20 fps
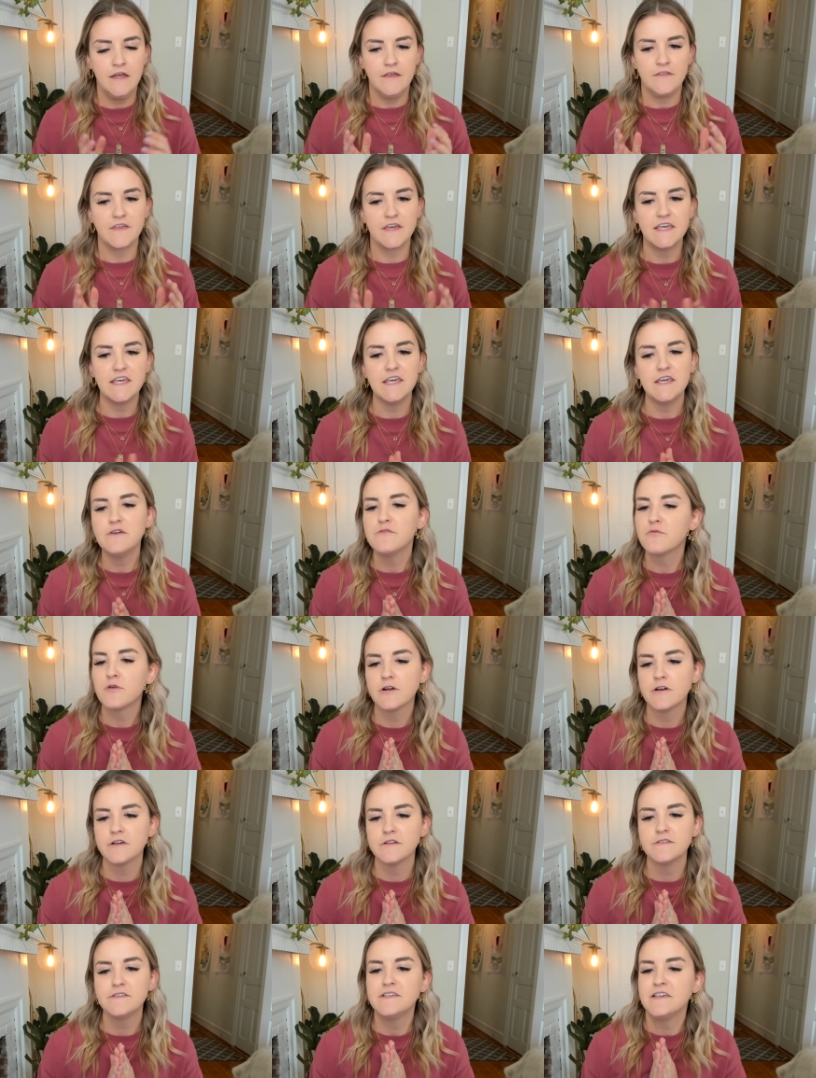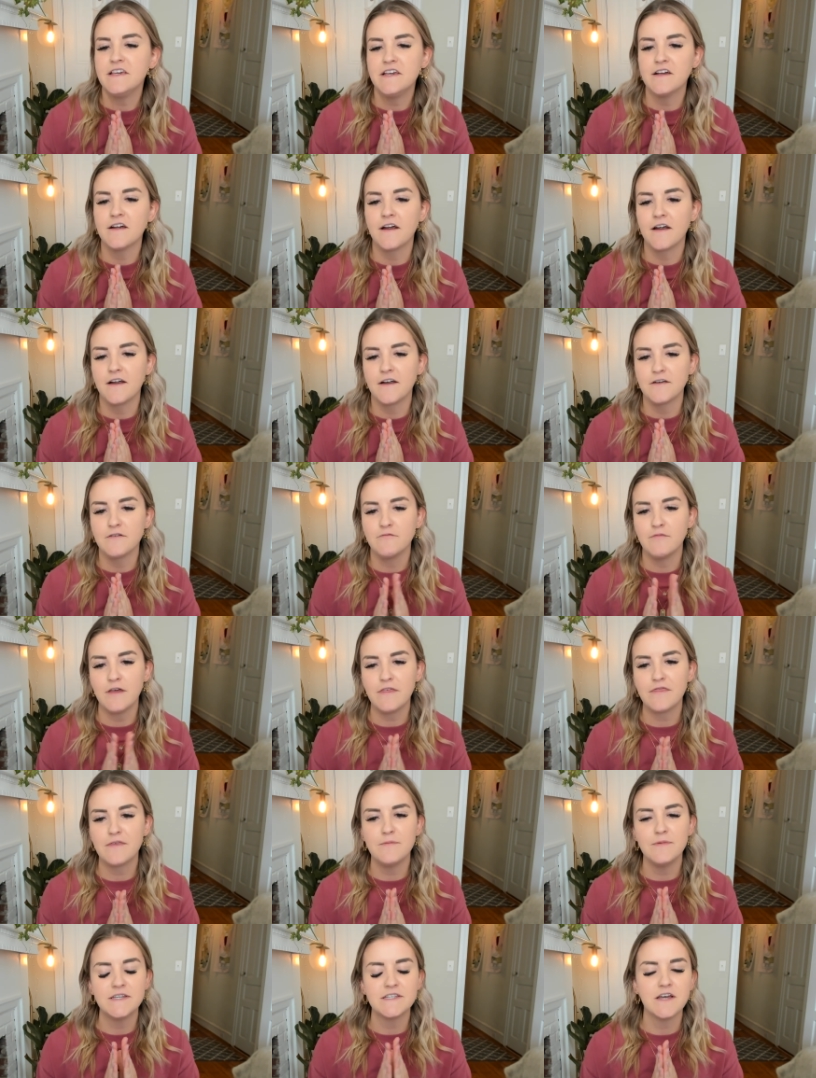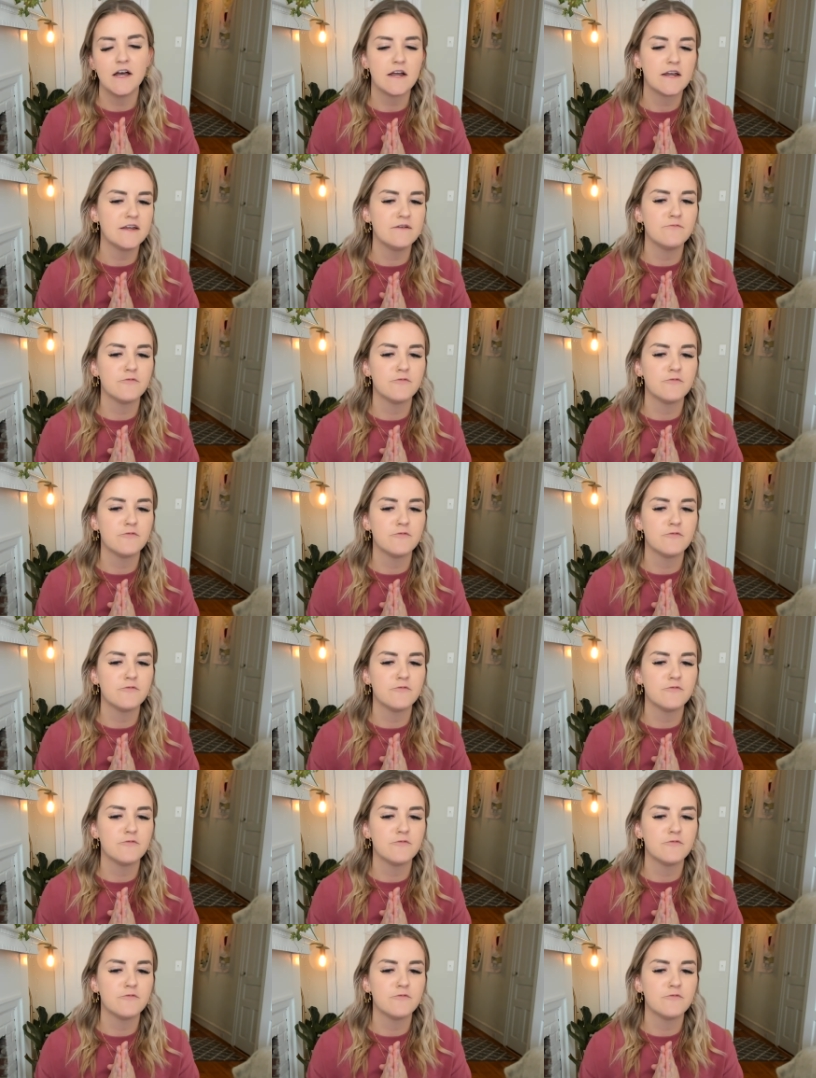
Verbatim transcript: The key words here with the Mintakan